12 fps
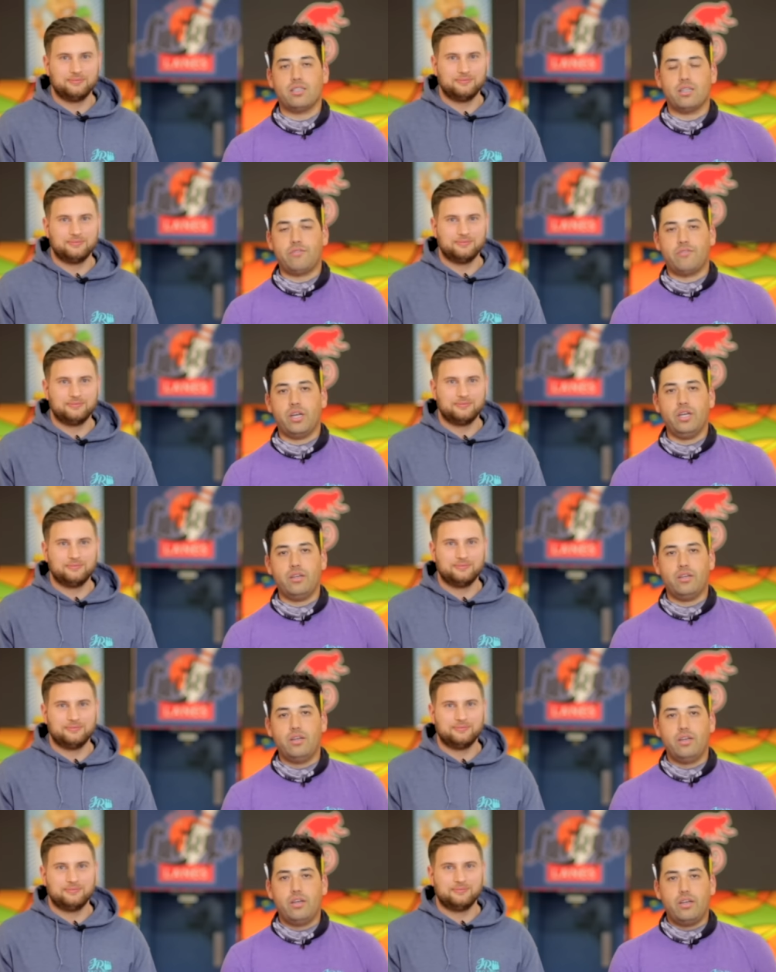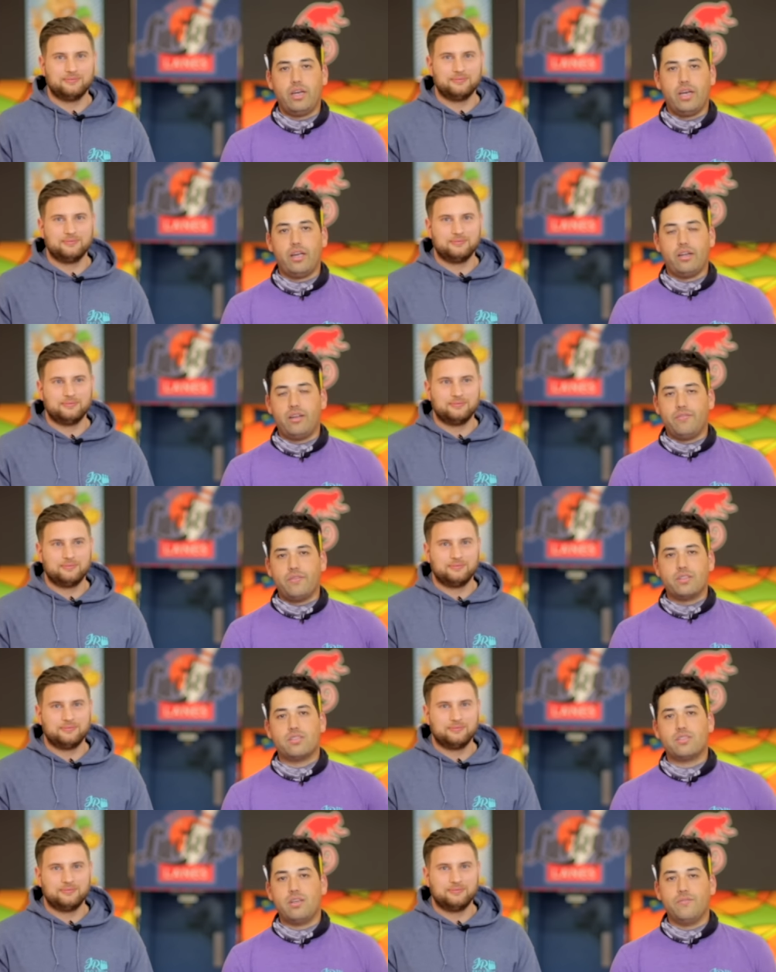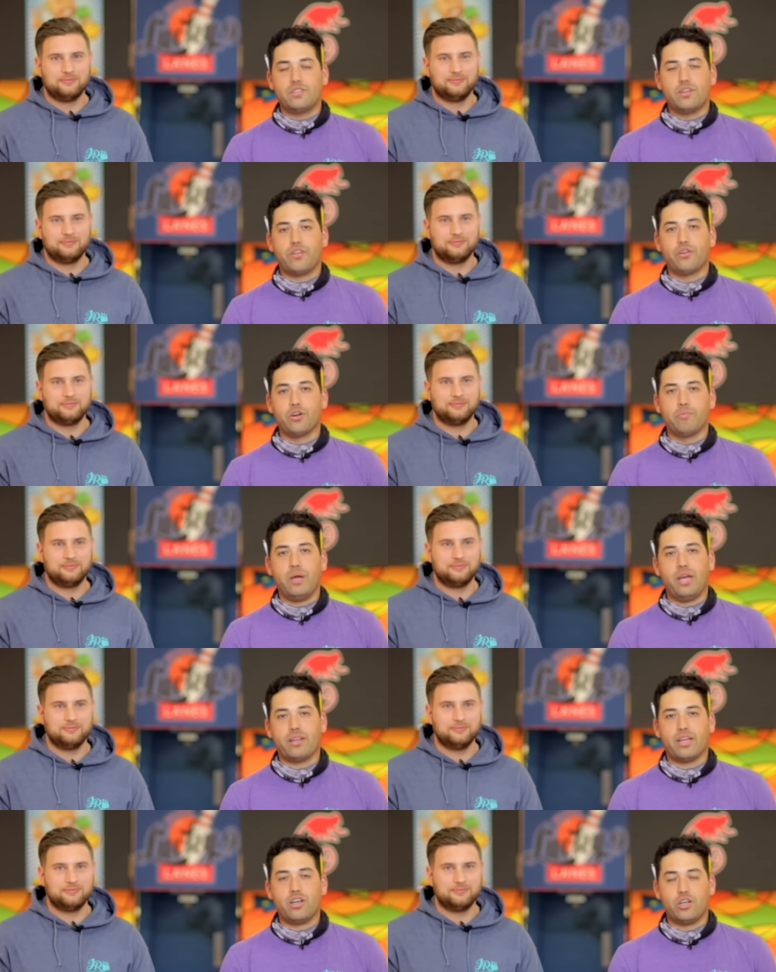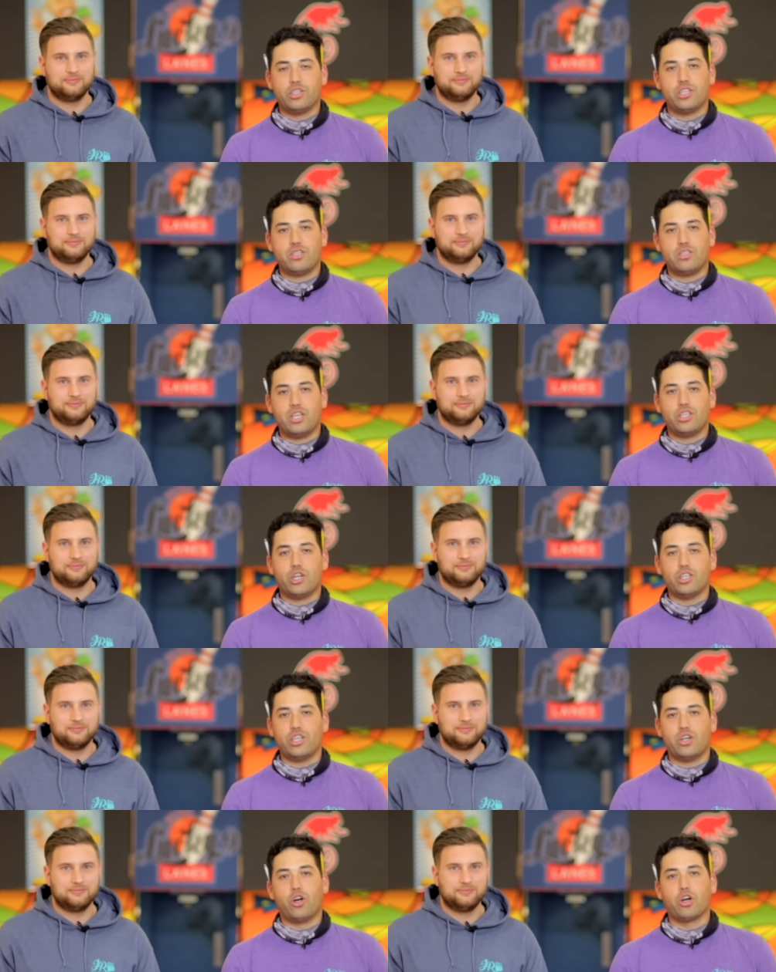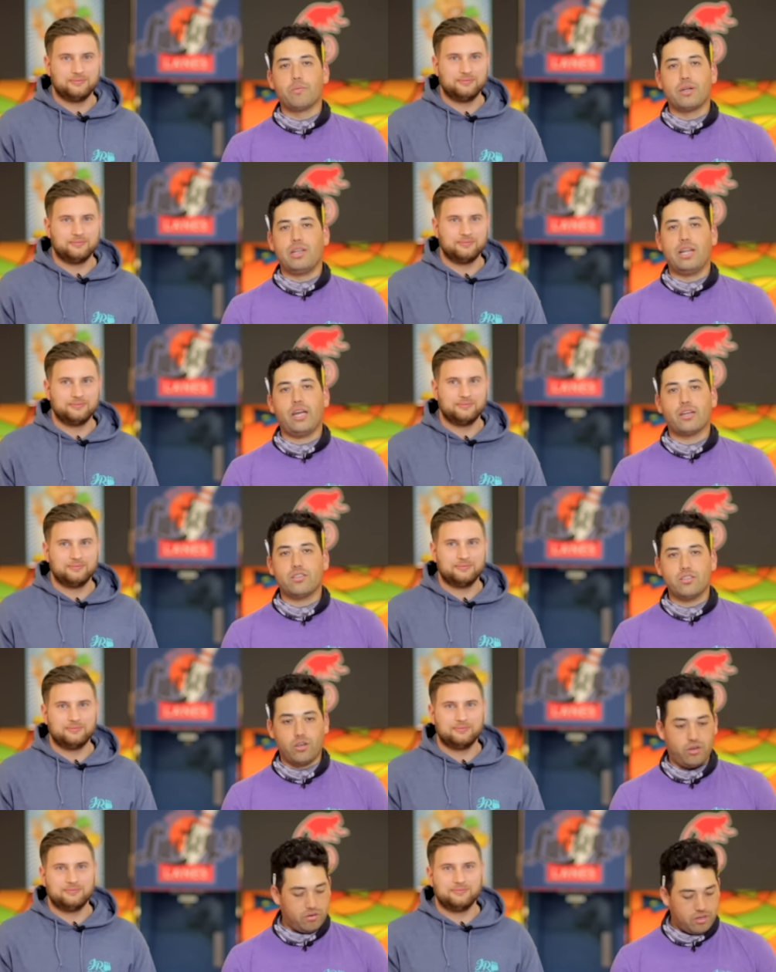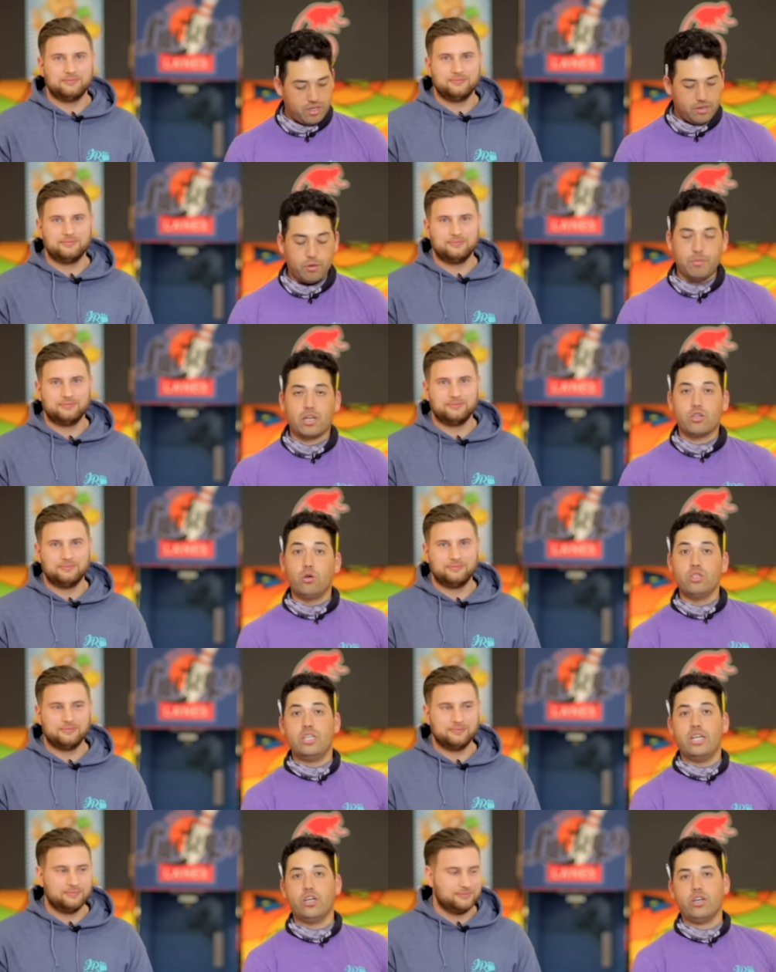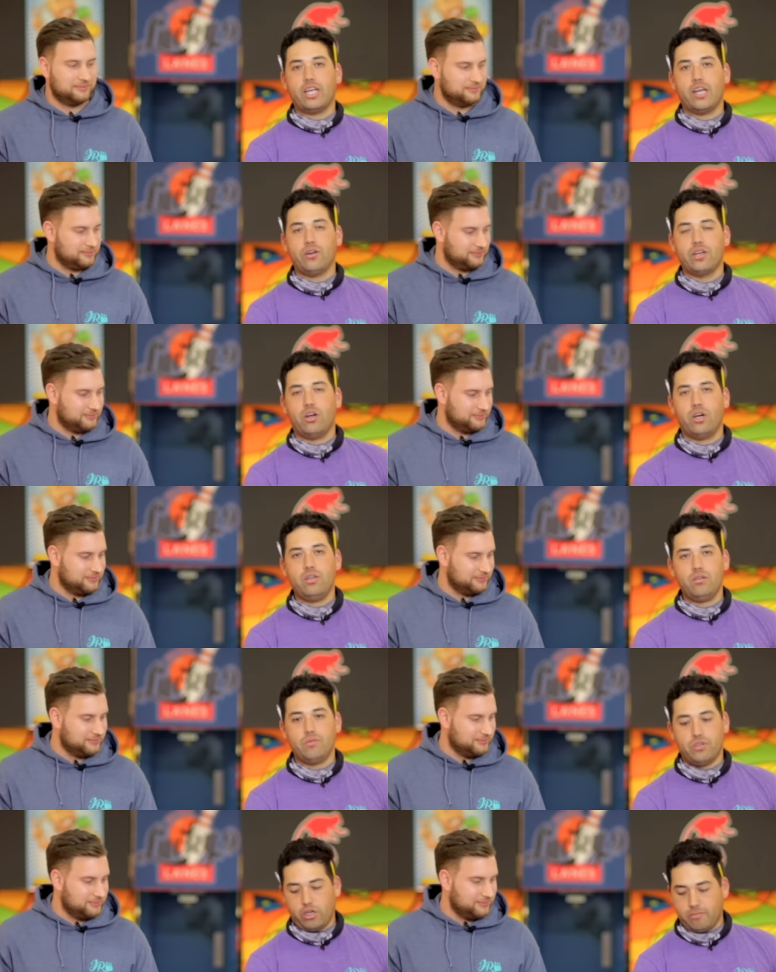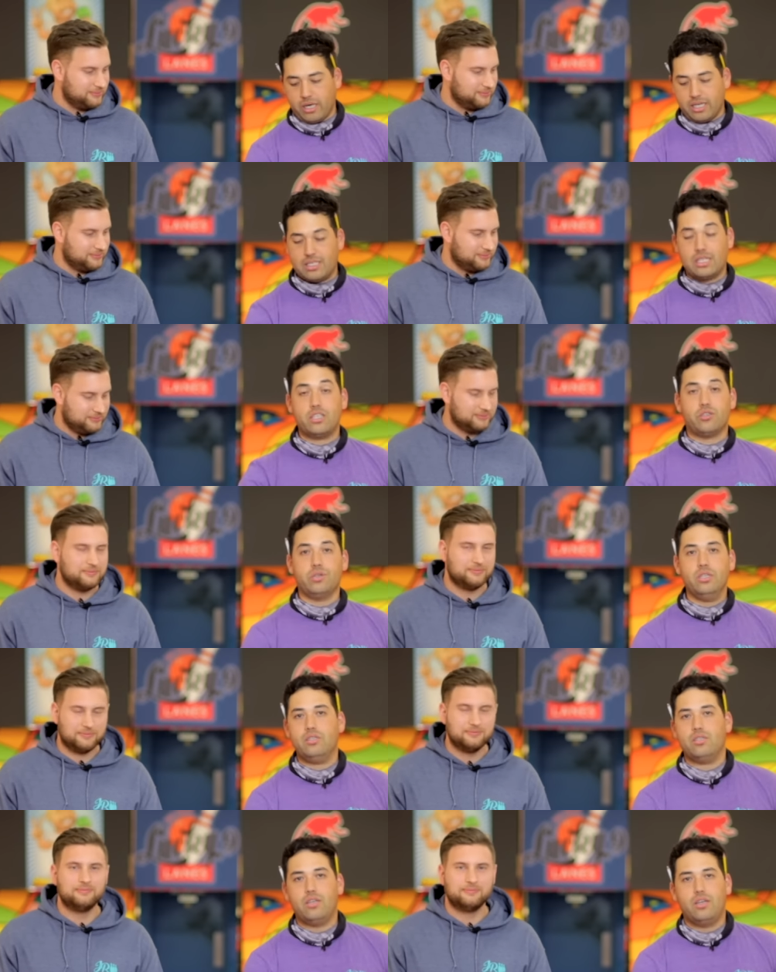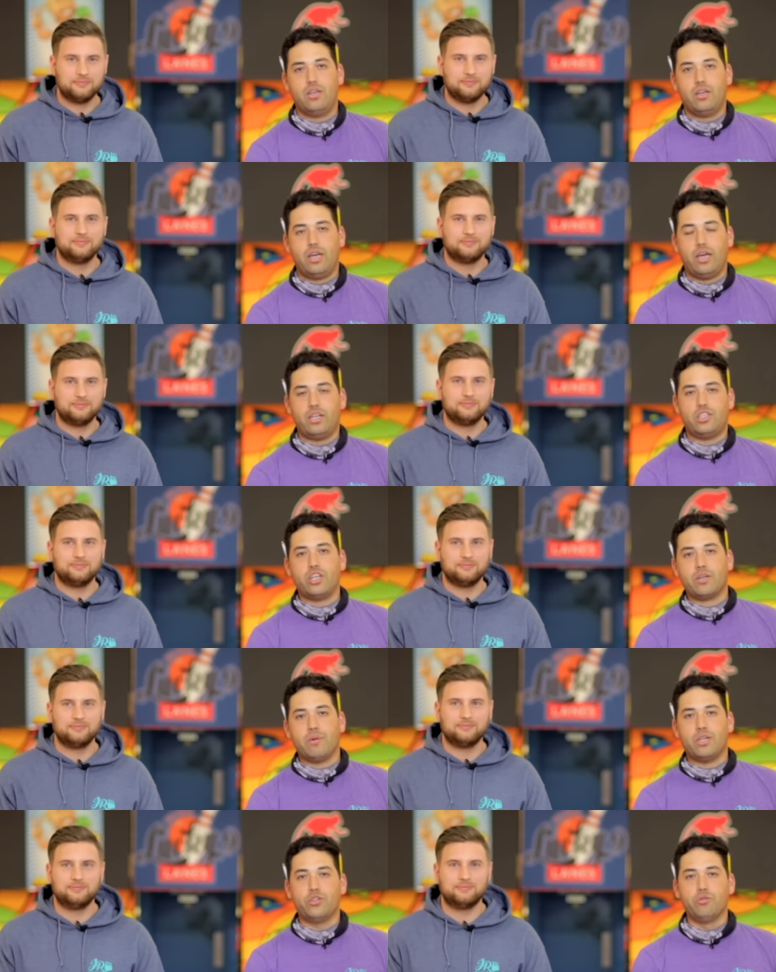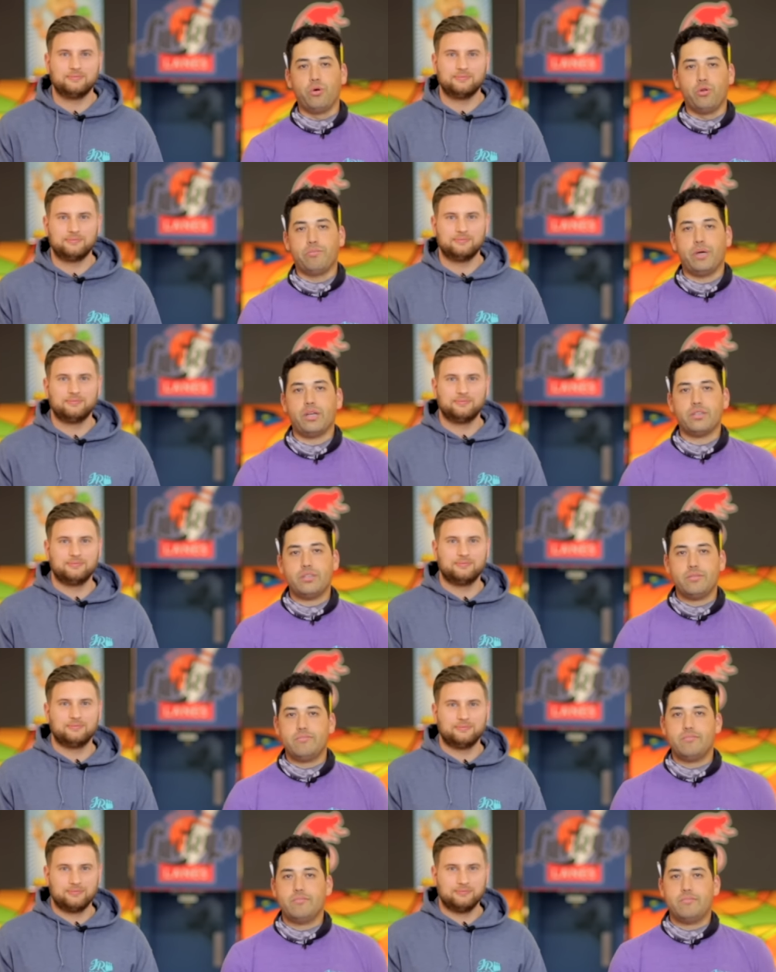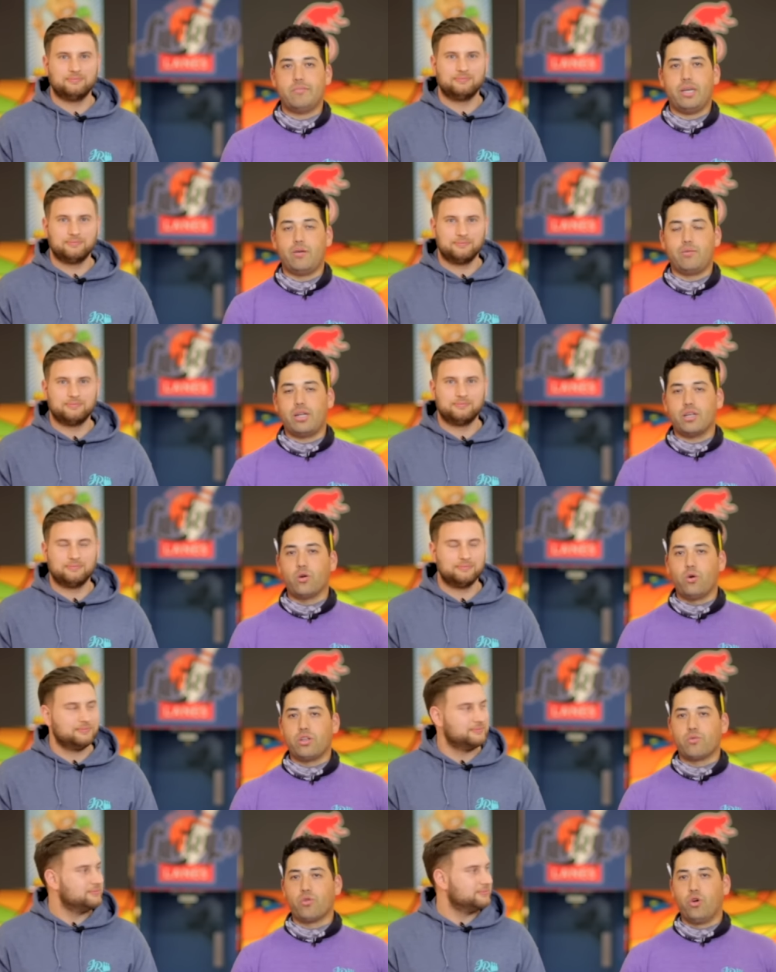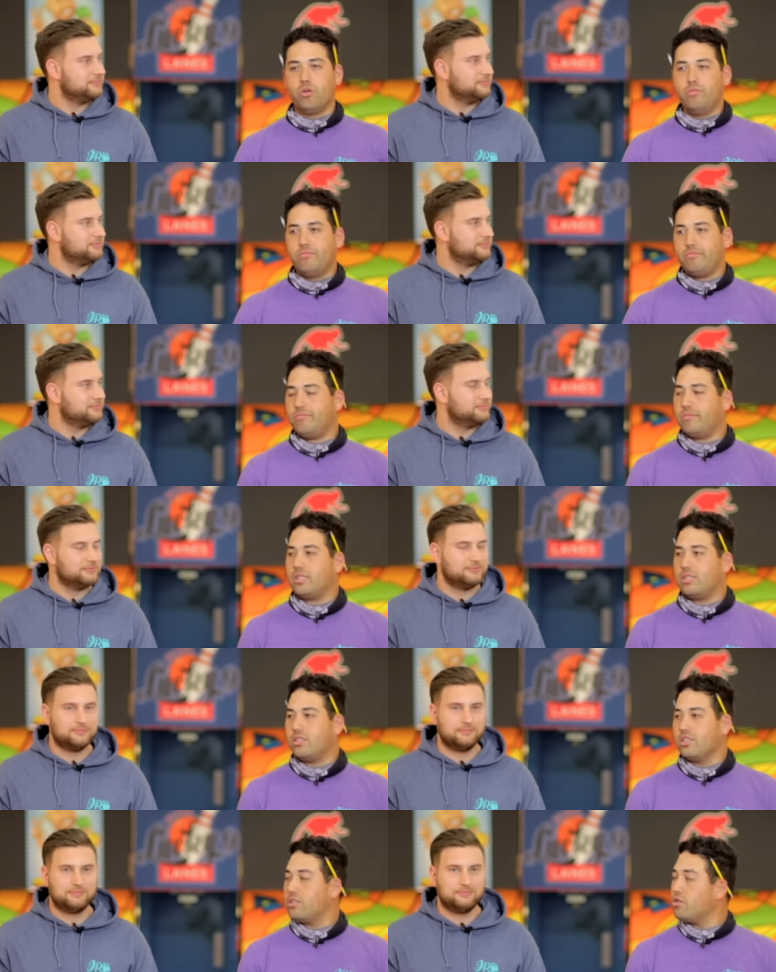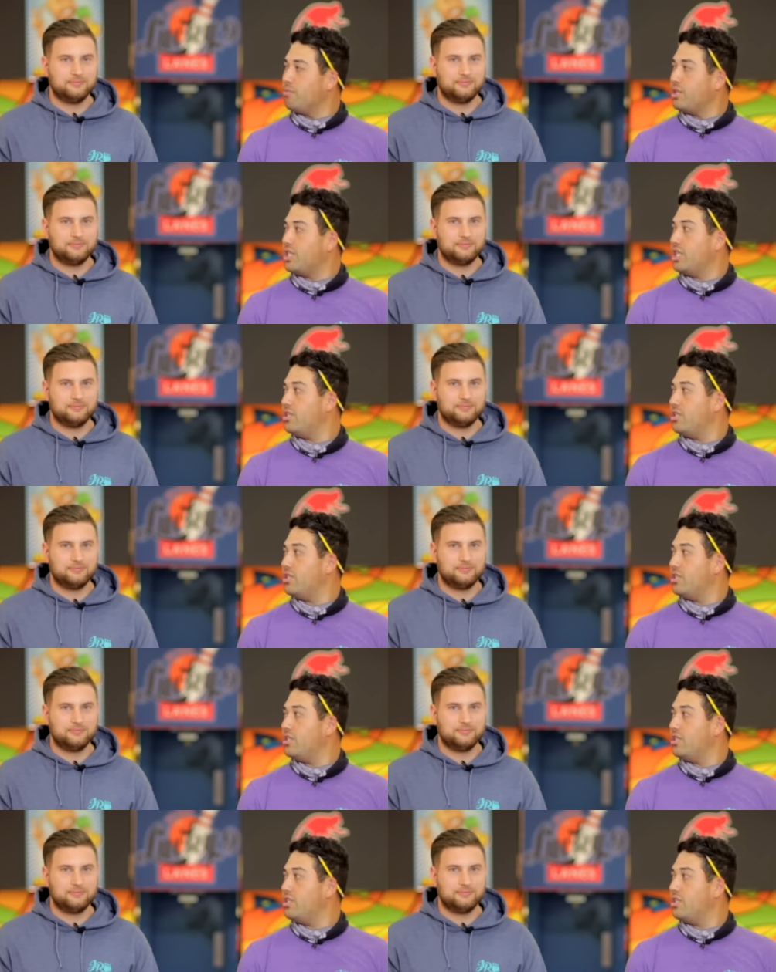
Speaker 1: into the flight. And if it's, if it's a third bag, they charge you, they charge you an arm and a leg. So put my clothes in here, carry it on with all my accessories, and check my two bowling bags. And when I go on the road, it's just so much